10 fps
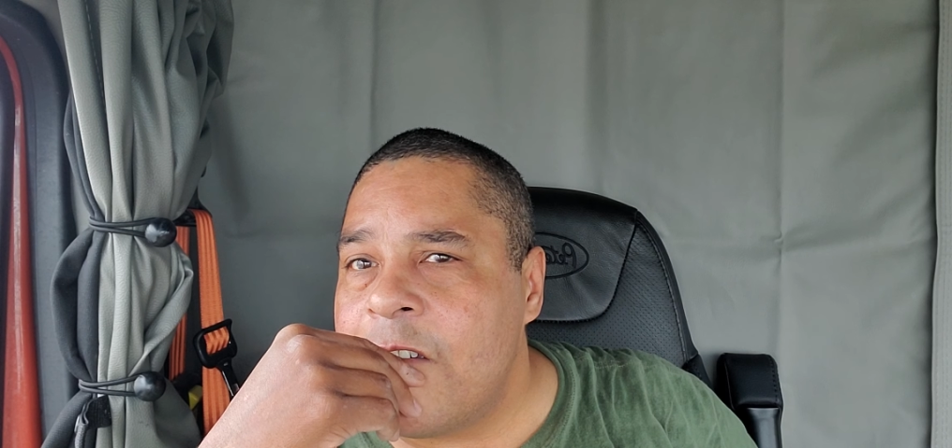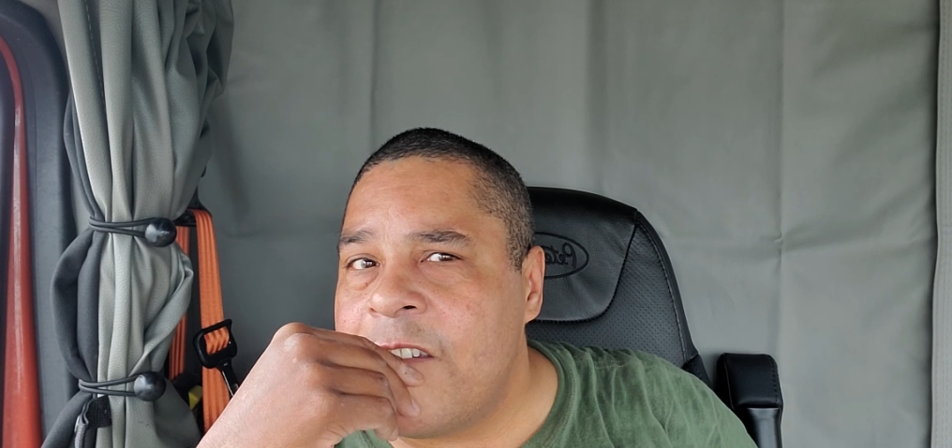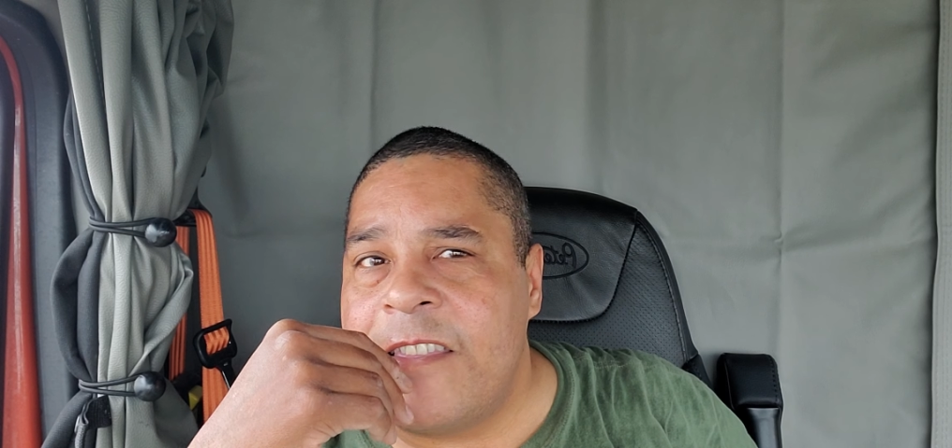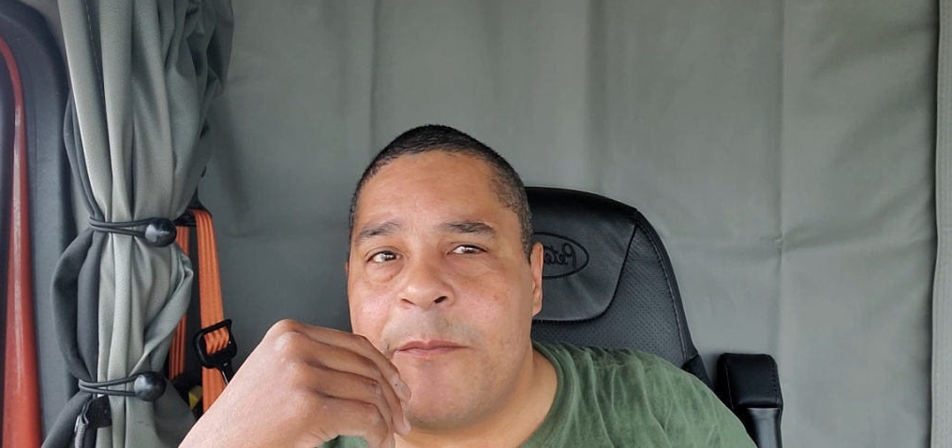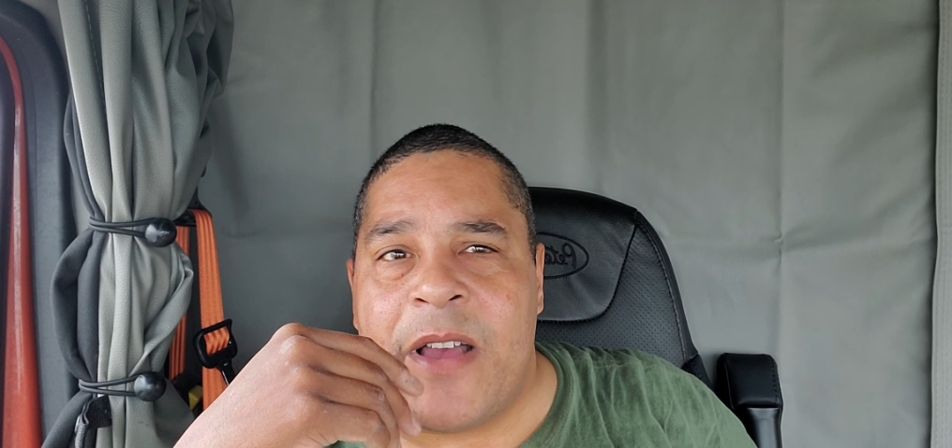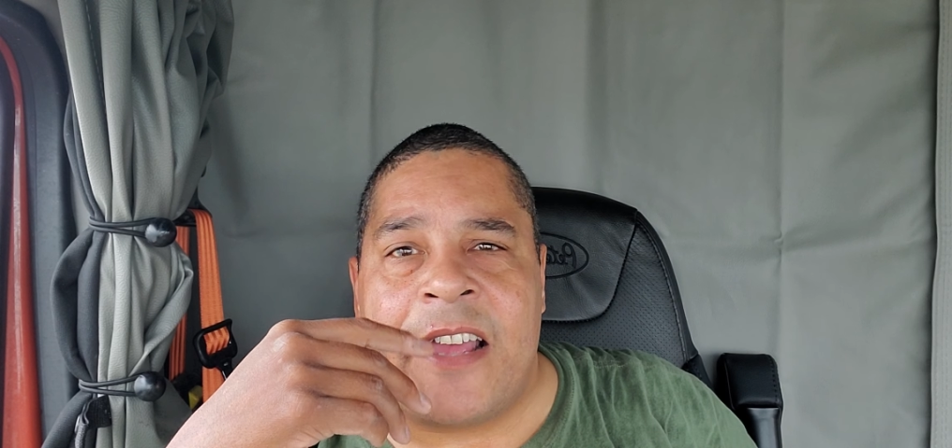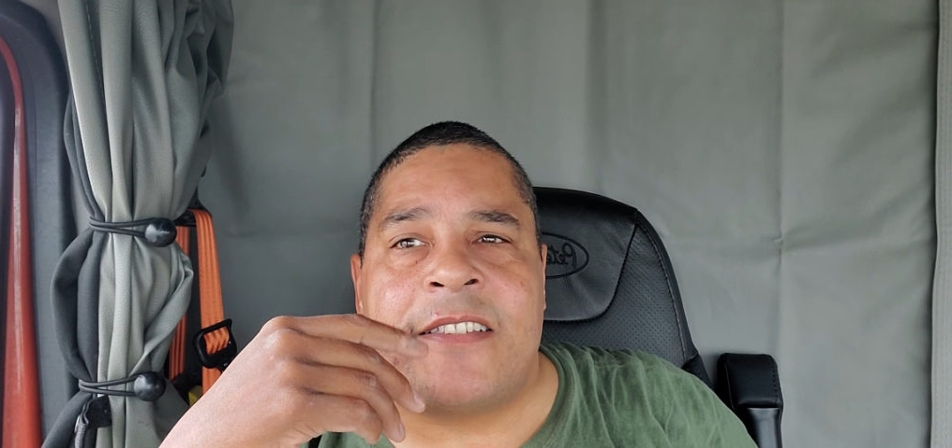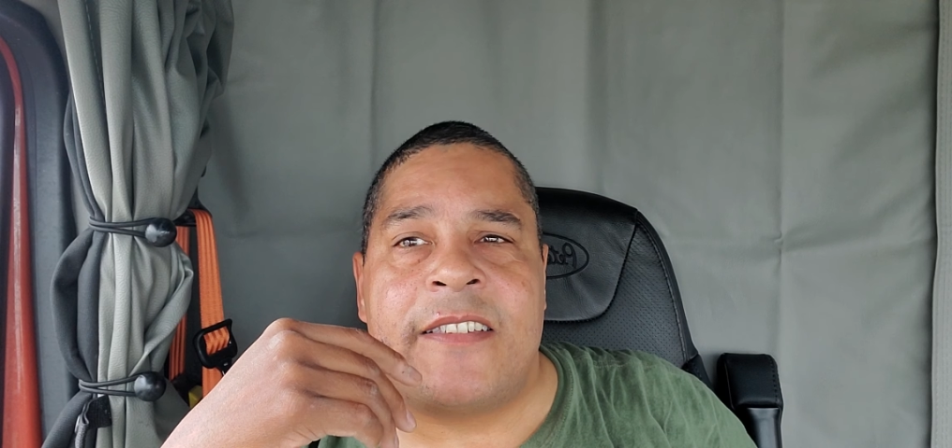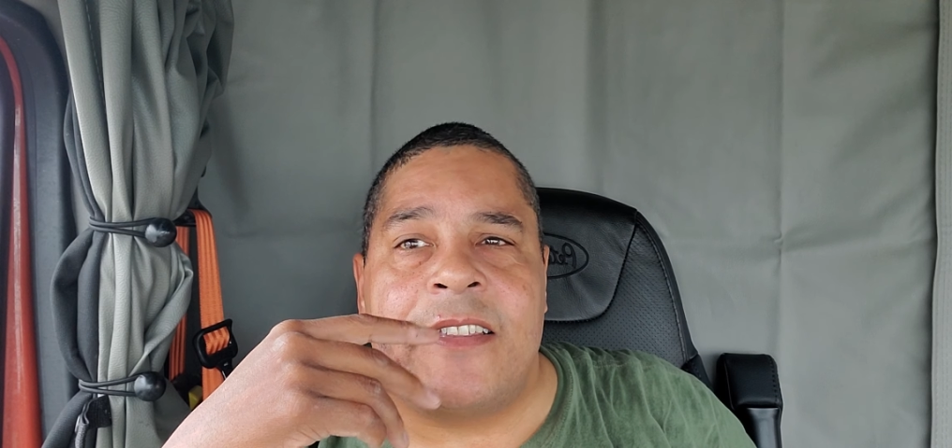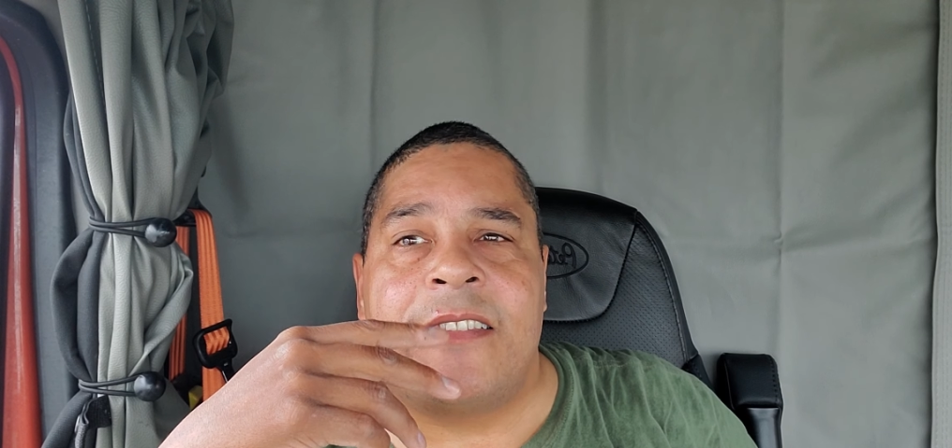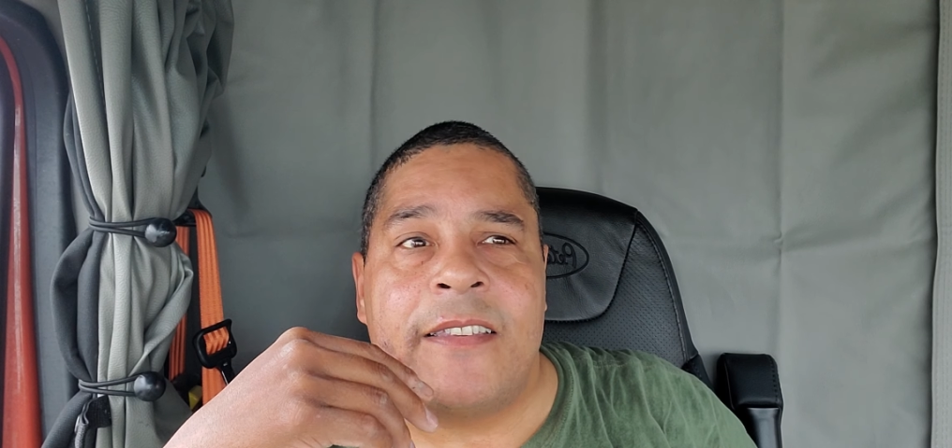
in the mindset